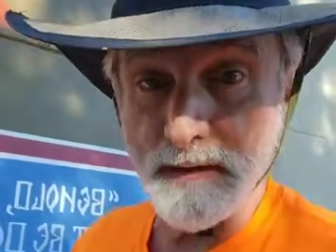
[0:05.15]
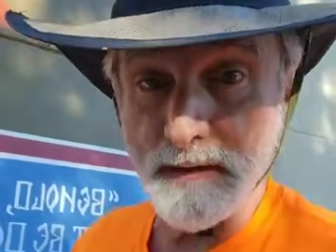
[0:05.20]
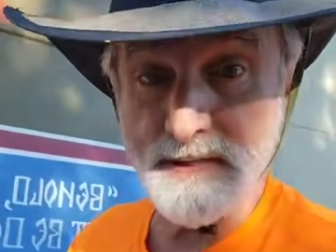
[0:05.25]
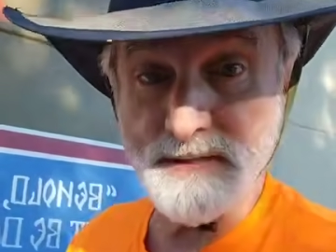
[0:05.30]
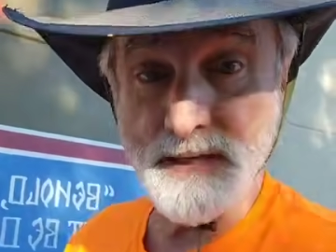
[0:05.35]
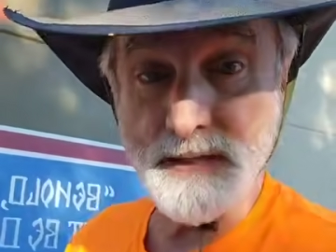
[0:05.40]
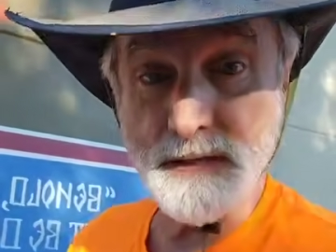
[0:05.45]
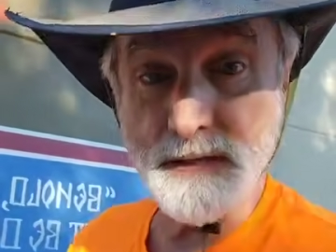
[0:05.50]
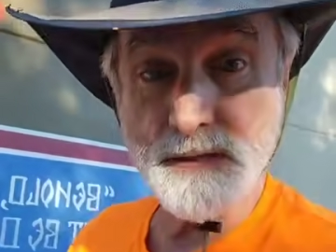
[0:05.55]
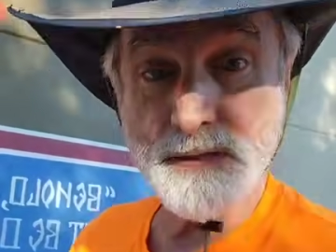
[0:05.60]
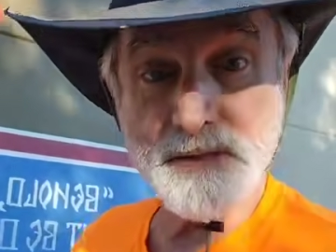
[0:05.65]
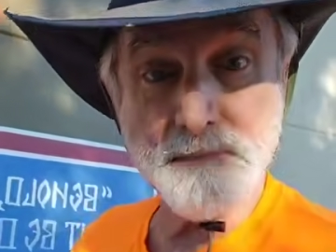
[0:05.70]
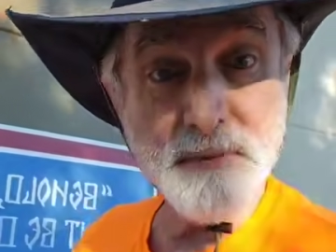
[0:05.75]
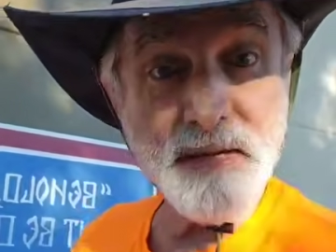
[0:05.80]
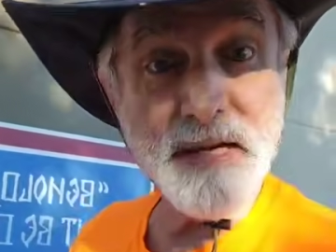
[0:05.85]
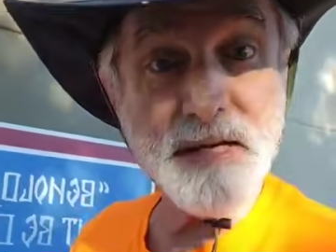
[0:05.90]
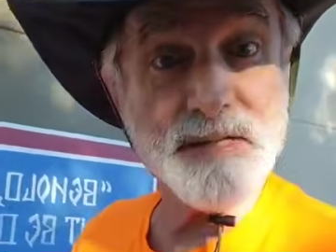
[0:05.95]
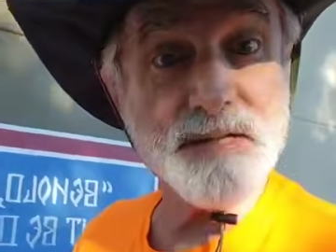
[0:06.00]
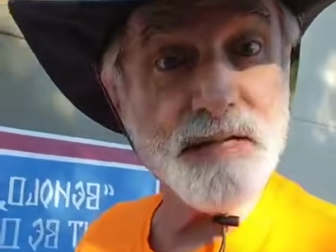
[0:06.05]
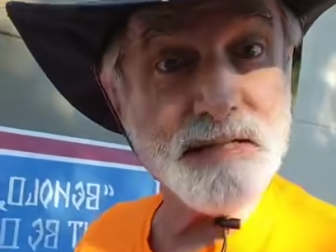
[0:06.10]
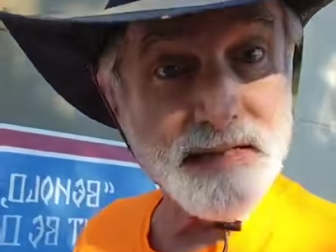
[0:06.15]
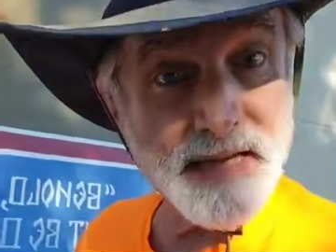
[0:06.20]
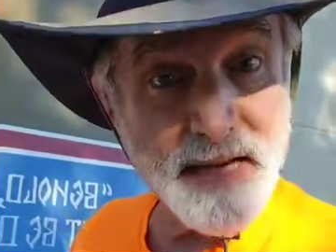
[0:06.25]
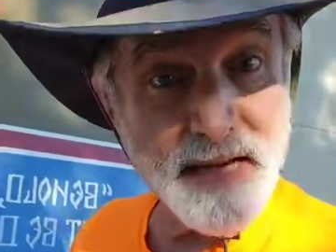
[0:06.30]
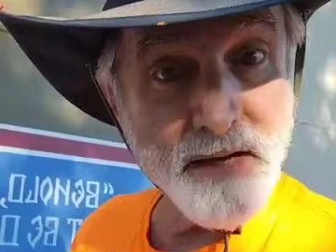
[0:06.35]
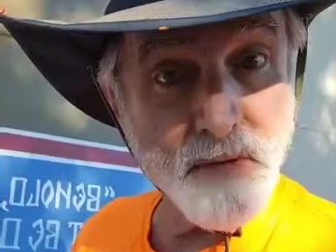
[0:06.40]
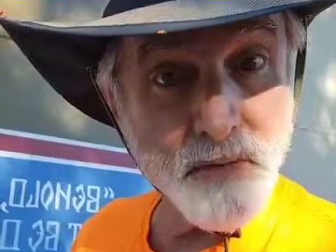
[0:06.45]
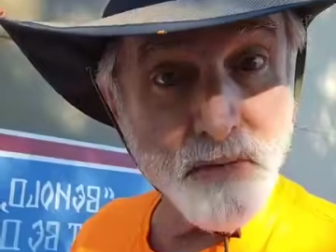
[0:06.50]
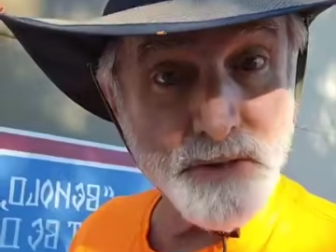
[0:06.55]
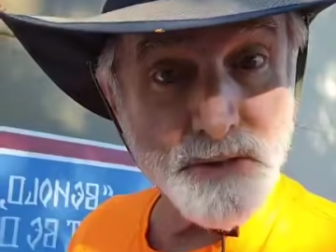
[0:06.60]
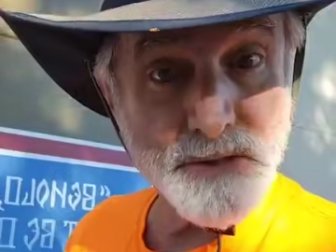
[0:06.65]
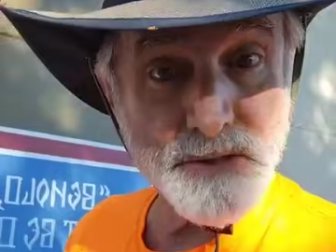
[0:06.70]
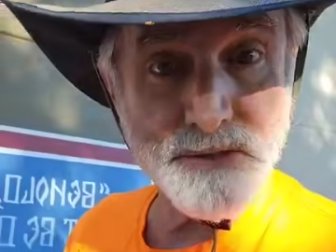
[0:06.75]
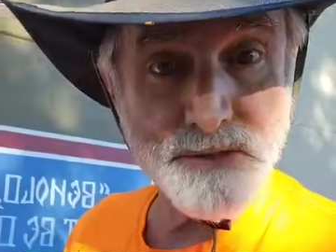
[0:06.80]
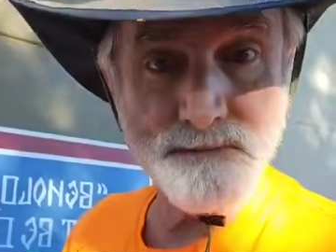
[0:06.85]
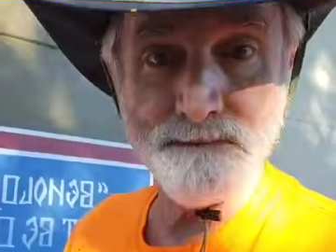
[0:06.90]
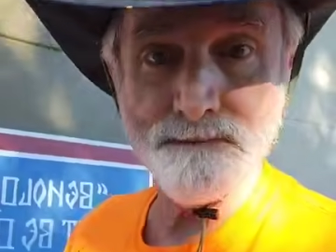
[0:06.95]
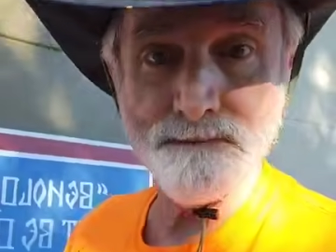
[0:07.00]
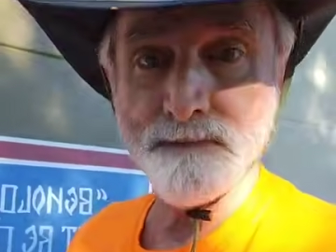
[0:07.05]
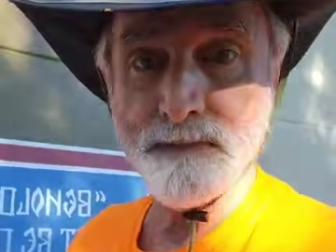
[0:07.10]
is that it speaks a
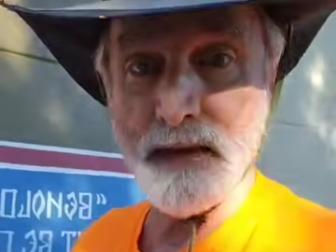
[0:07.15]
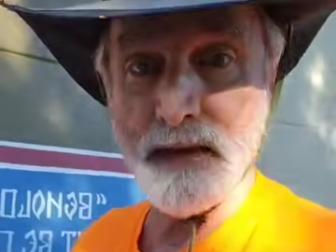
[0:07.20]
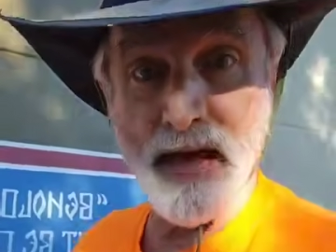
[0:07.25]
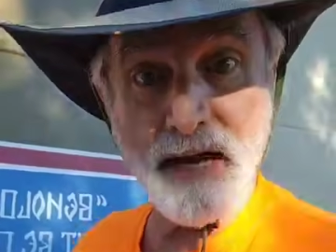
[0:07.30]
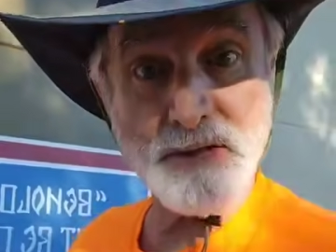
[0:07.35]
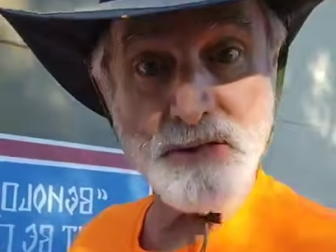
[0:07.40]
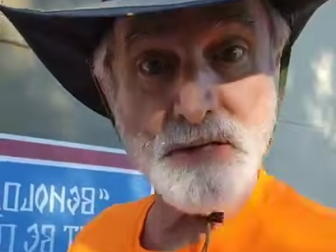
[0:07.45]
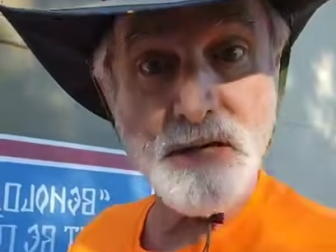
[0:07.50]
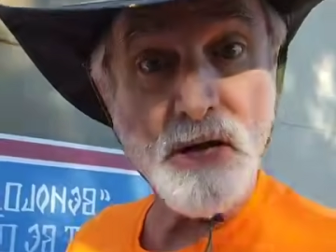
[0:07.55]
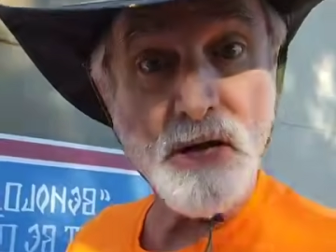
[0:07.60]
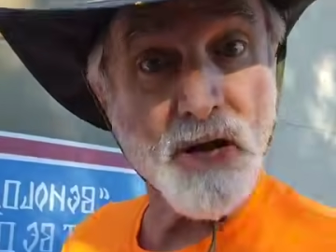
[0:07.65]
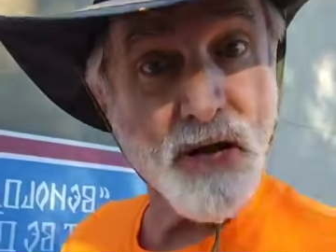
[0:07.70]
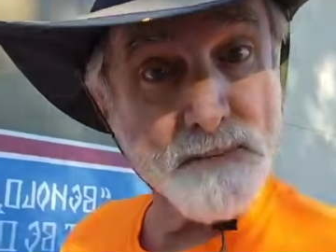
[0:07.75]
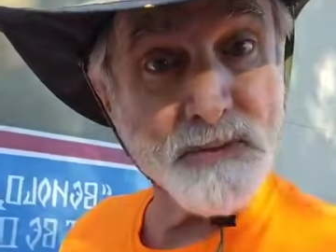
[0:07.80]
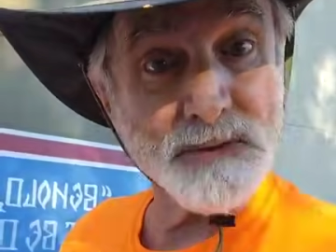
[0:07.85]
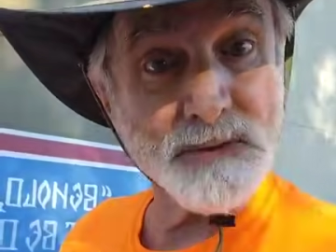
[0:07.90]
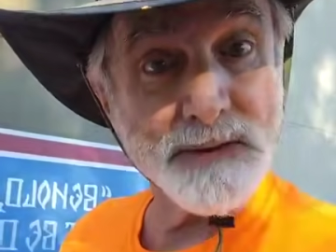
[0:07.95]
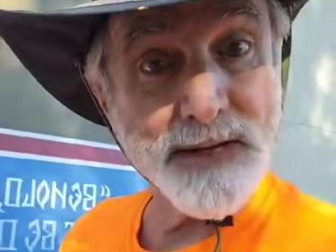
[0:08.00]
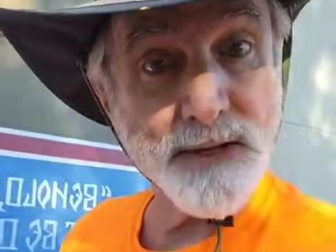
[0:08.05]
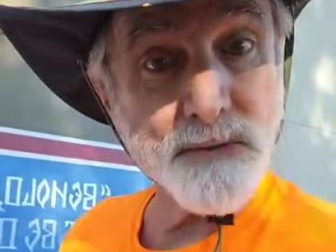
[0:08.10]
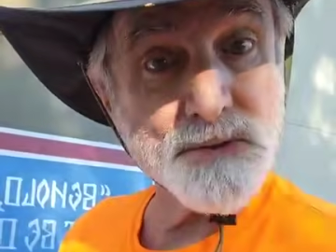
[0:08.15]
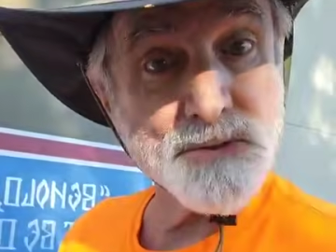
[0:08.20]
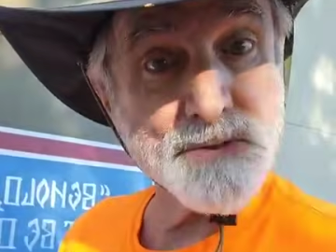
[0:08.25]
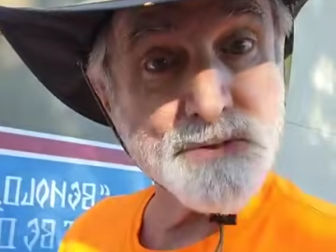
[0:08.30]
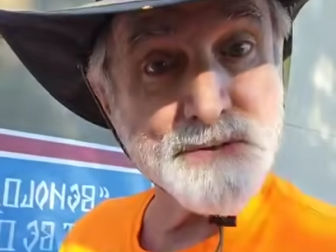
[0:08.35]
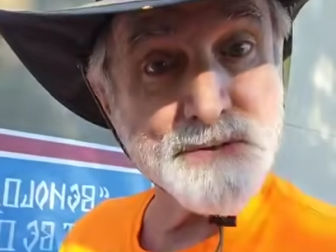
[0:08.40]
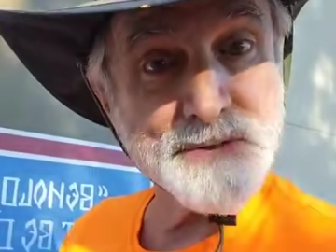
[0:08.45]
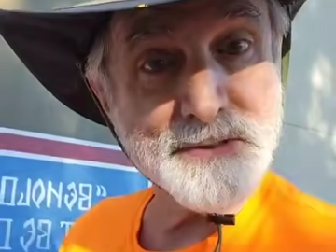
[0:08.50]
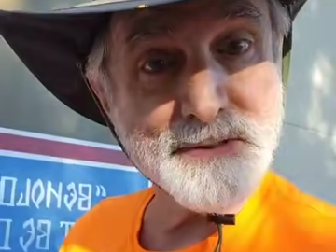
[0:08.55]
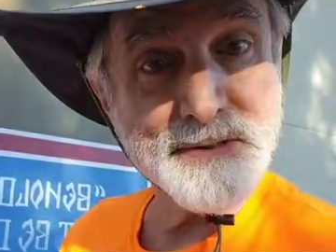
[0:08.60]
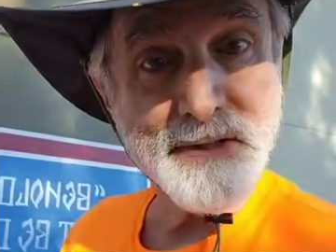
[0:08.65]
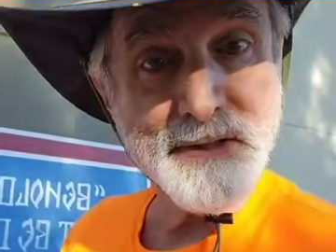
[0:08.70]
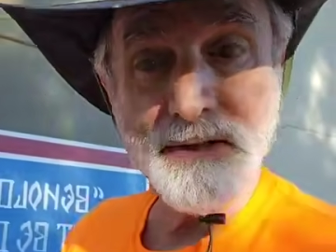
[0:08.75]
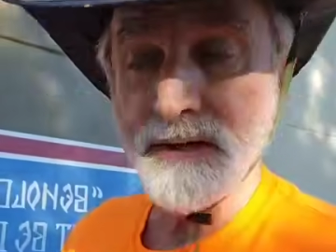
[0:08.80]
language, actually a couple languages.